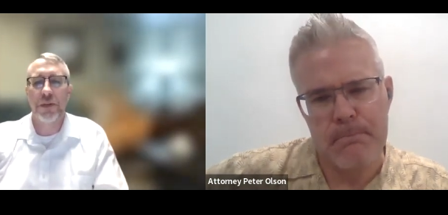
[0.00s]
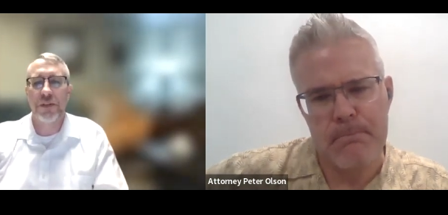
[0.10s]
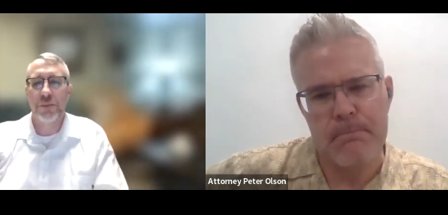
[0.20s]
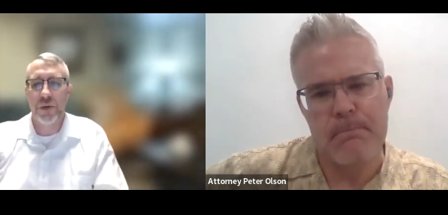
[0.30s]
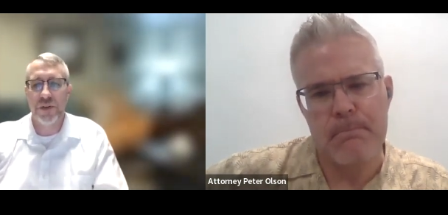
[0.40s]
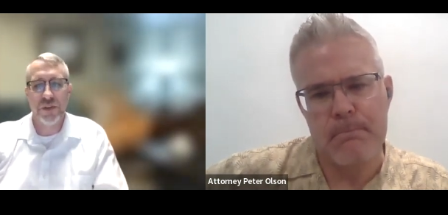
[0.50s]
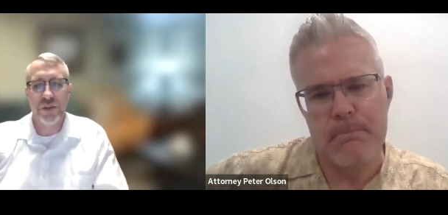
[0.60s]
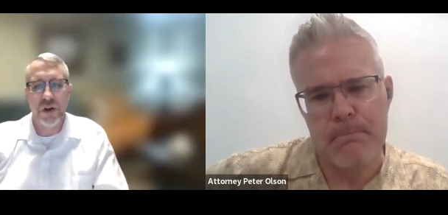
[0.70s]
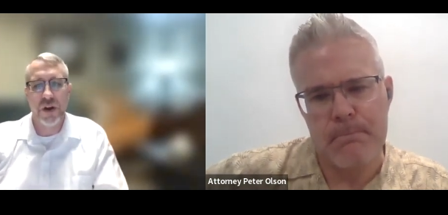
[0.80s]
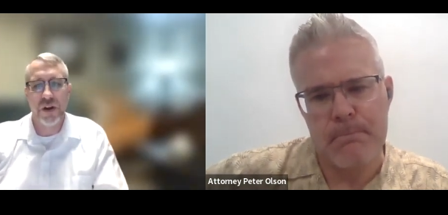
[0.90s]
Speaker 1: would be: Is where is
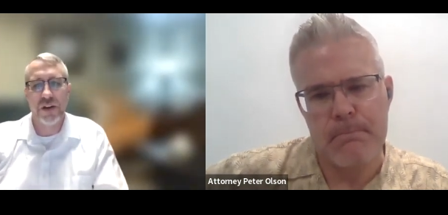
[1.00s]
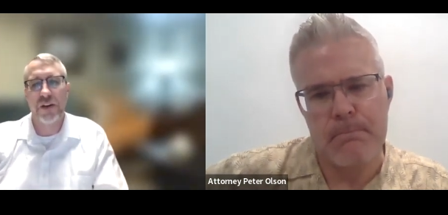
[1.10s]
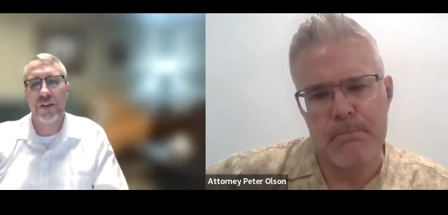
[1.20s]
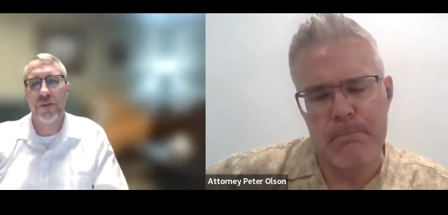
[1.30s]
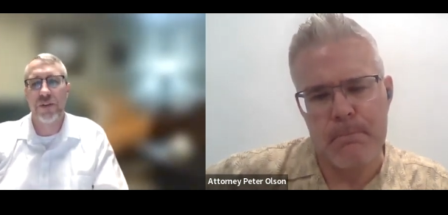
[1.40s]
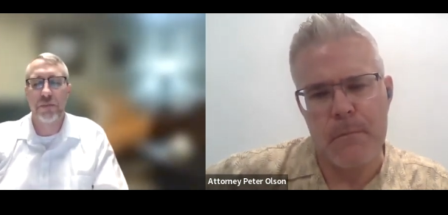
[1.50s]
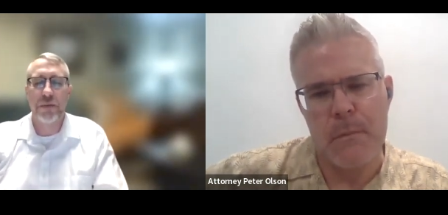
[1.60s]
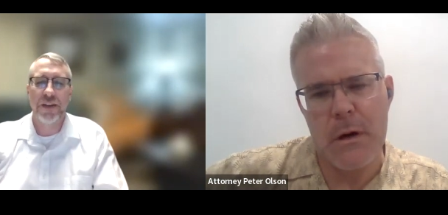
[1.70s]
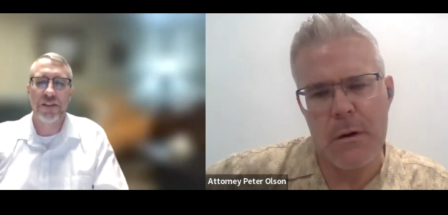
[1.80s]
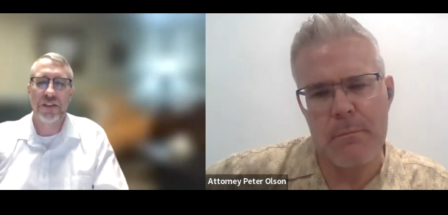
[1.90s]
your heart? Are you in the
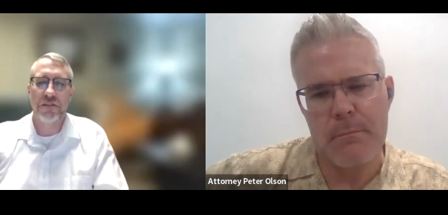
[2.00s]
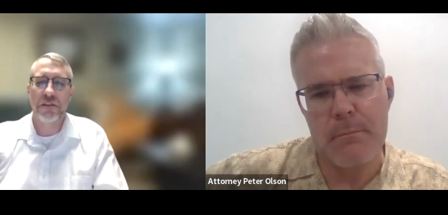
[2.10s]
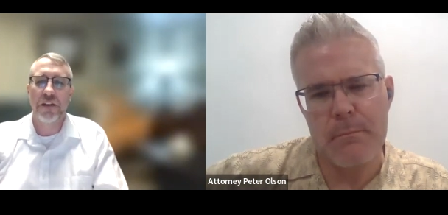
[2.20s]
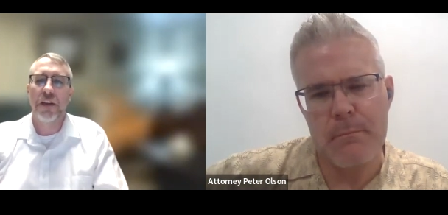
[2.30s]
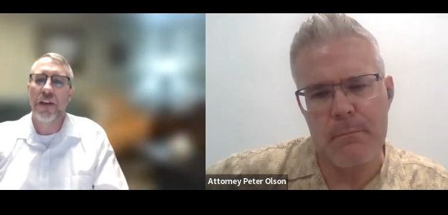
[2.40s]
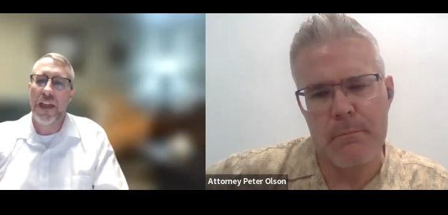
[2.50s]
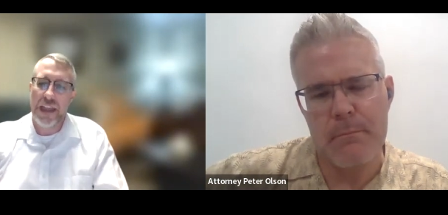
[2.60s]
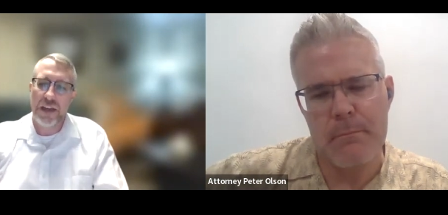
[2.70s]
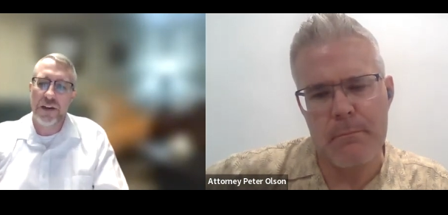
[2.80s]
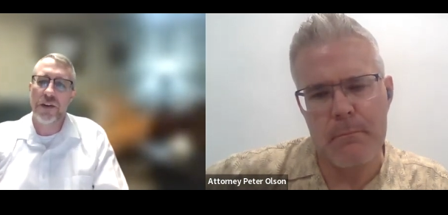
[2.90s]
yeah. place of
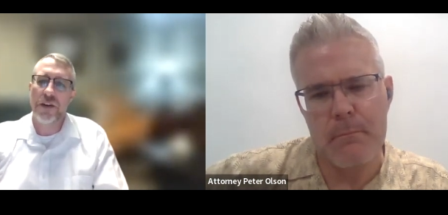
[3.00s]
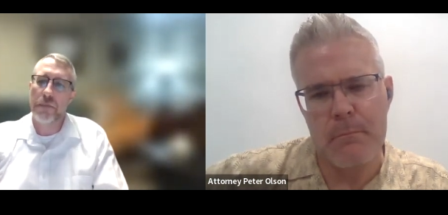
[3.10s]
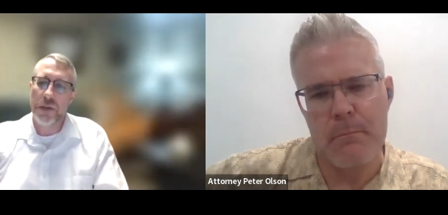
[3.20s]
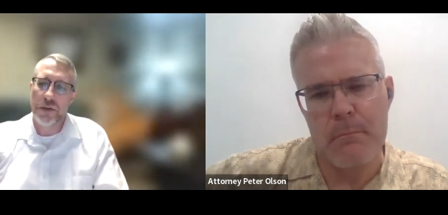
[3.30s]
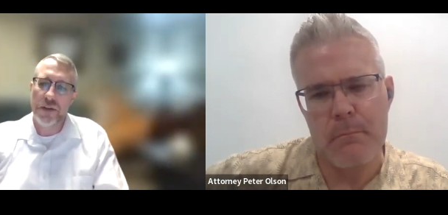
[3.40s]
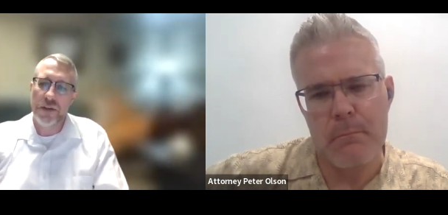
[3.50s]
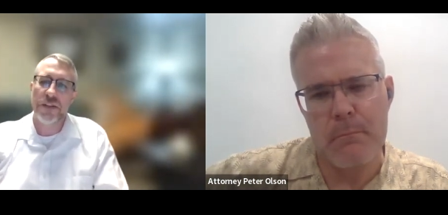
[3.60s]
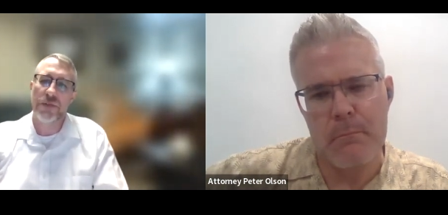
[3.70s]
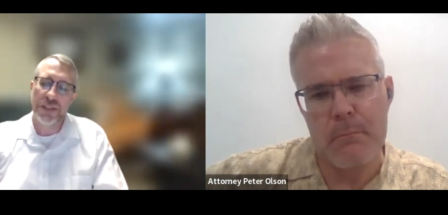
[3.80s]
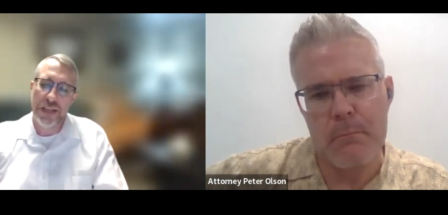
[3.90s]
anger and
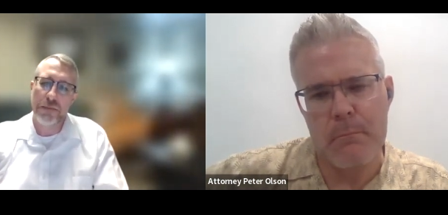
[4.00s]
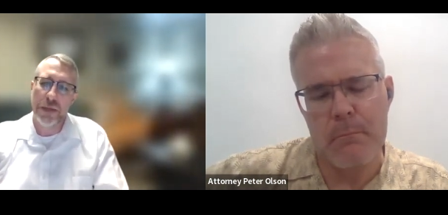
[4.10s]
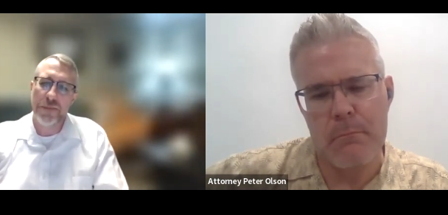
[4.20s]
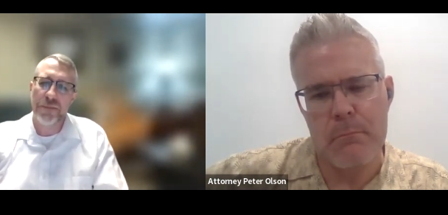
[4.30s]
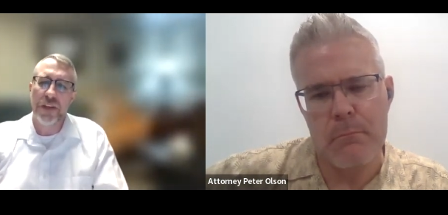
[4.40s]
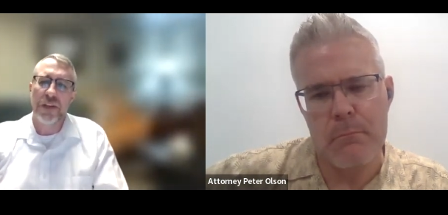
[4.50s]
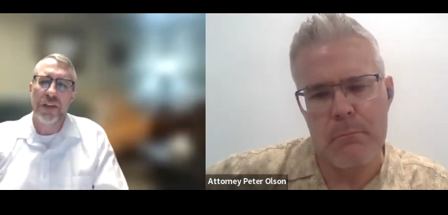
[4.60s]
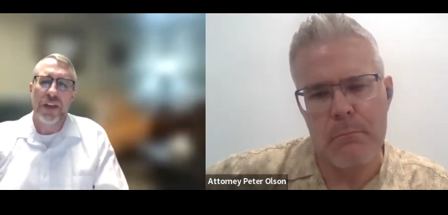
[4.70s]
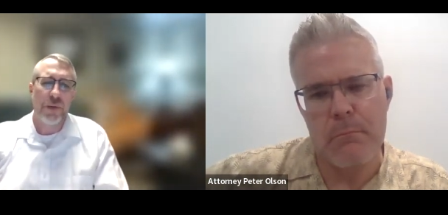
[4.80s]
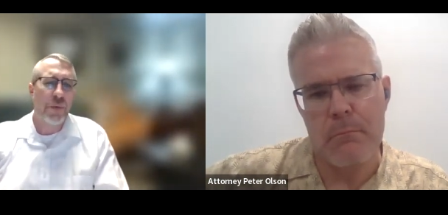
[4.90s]
bitterness and resentment,
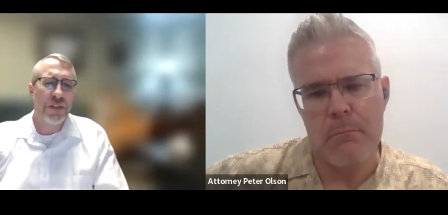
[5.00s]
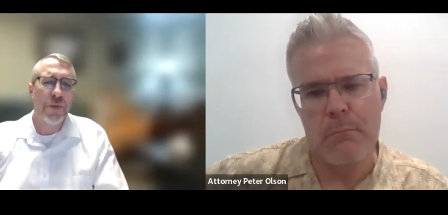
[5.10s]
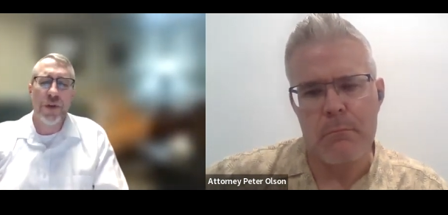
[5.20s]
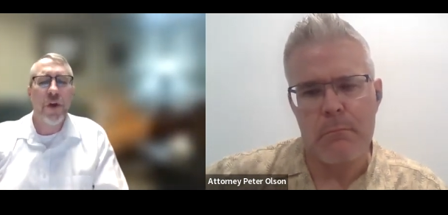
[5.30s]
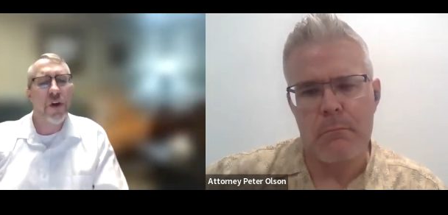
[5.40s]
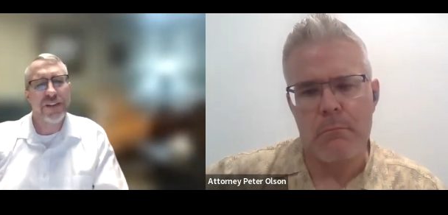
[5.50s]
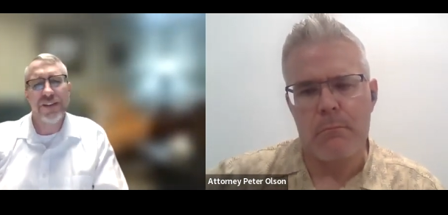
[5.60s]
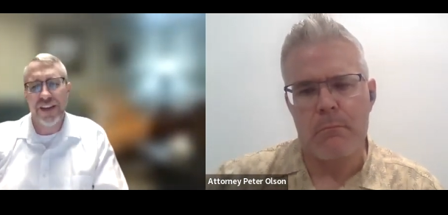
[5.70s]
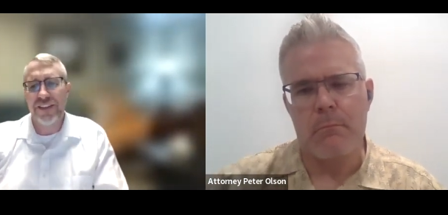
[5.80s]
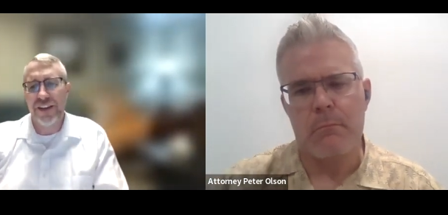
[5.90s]
and what's going on
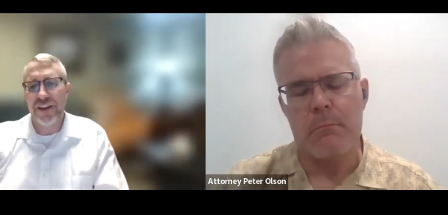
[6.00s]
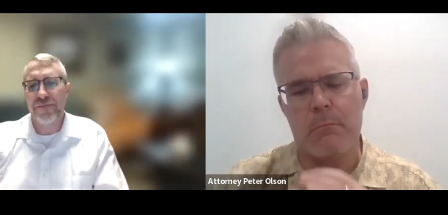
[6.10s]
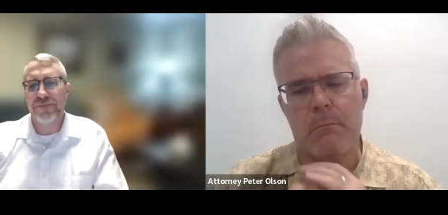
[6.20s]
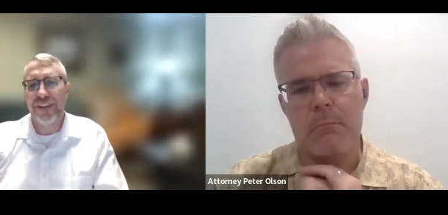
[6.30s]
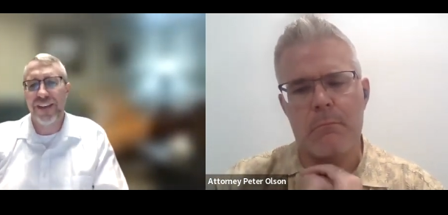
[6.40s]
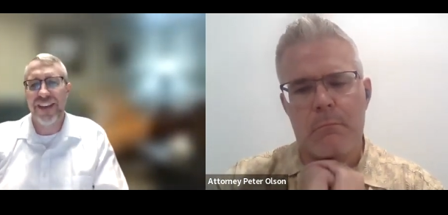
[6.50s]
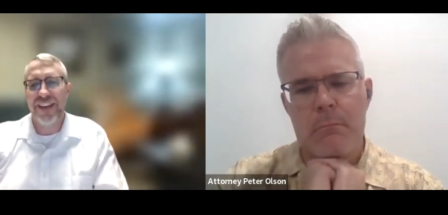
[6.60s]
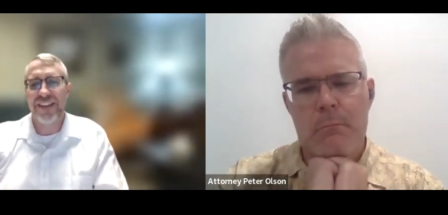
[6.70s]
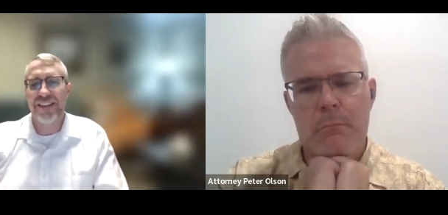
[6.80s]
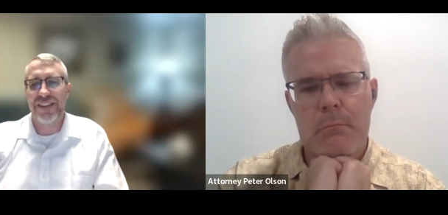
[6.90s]
inside there?
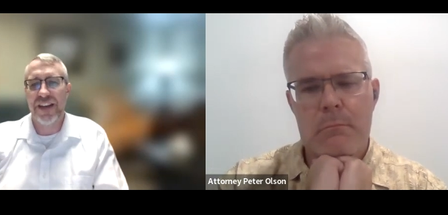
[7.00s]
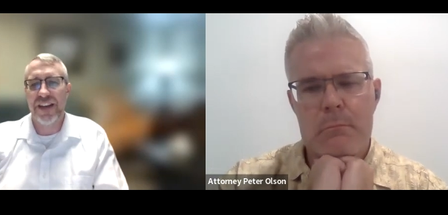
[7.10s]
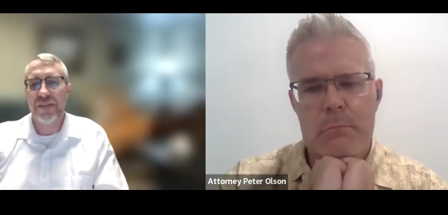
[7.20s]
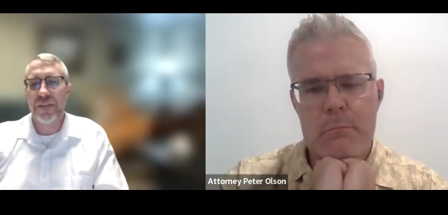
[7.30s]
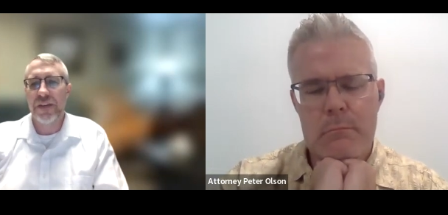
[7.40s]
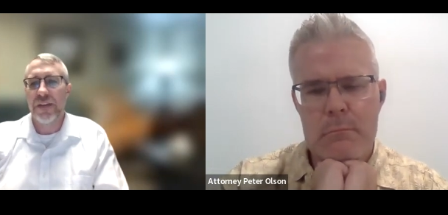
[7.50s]
And uh,